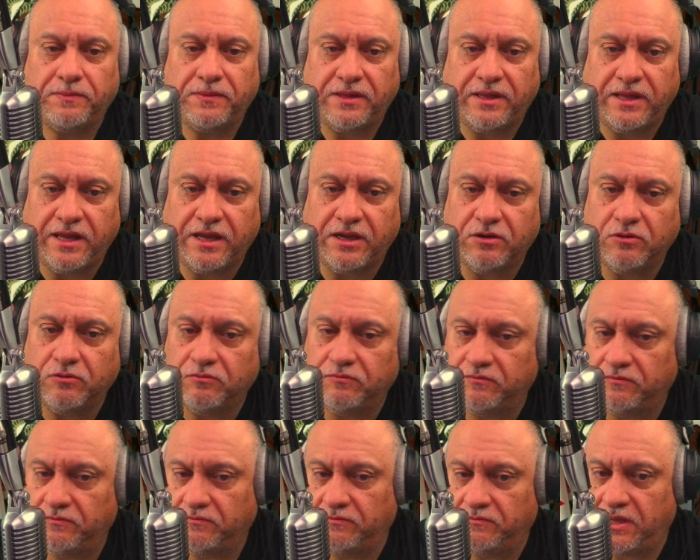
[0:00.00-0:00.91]

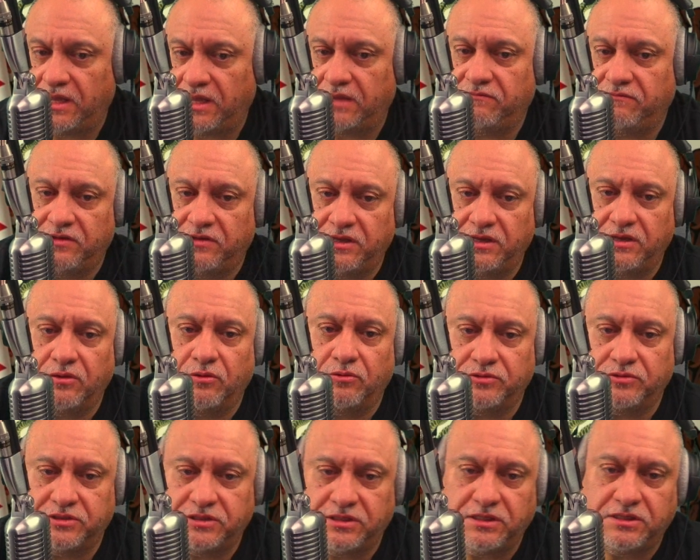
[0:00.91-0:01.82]

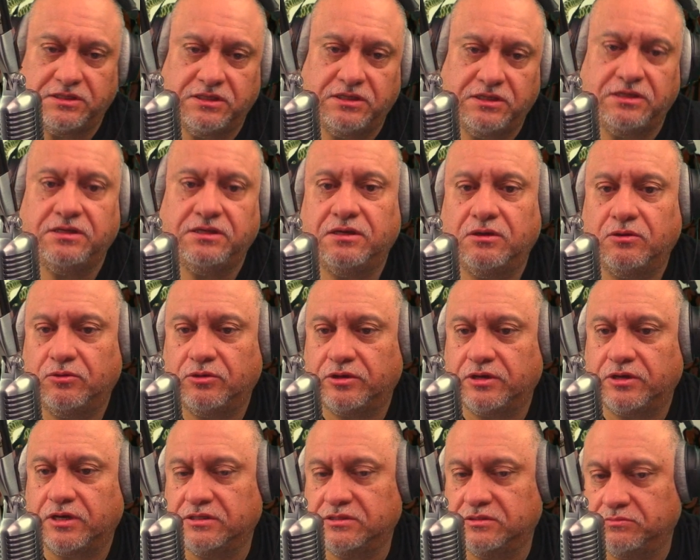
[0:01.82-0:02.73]
NVOCC, or
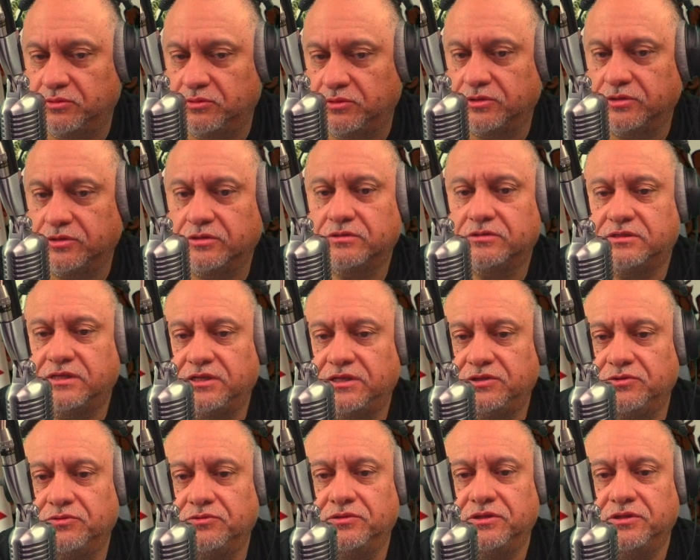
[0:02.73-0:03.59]
custom broker, stay tuned.